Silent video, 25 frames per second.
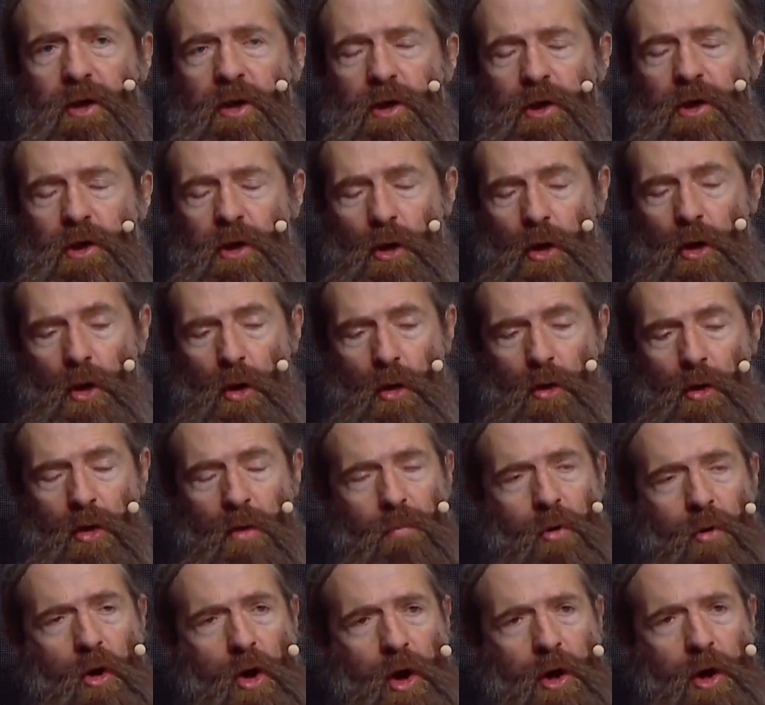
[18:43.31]
to the
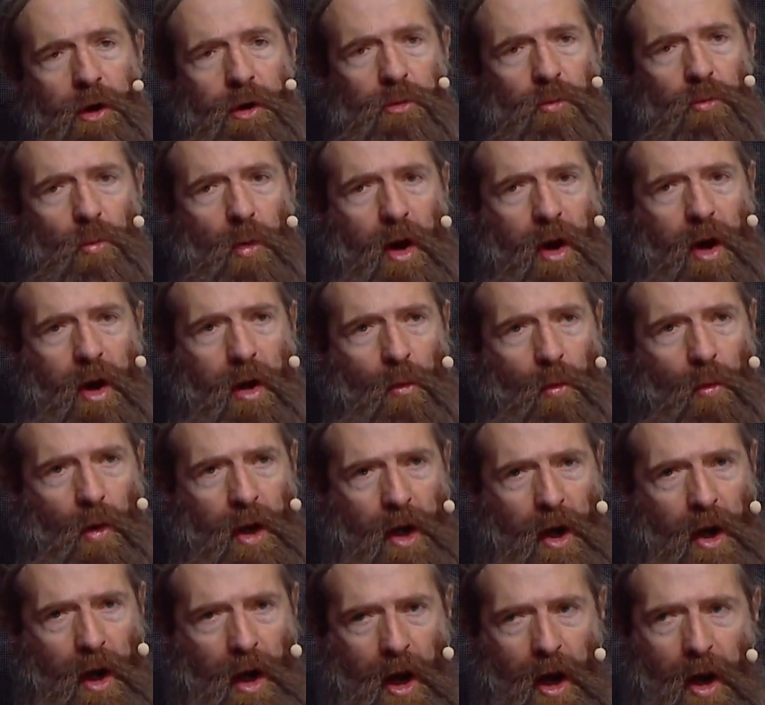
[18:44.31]
point where we
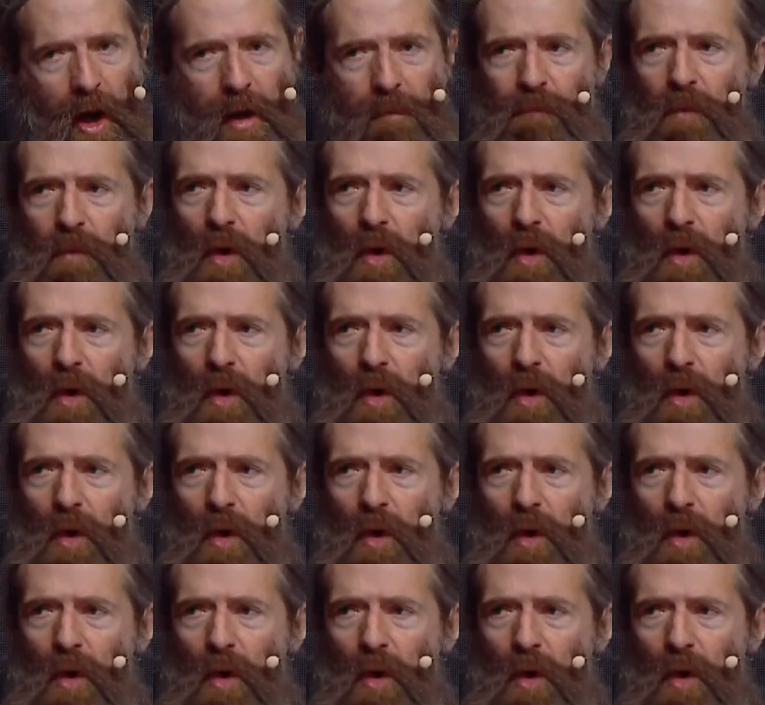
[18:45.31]
are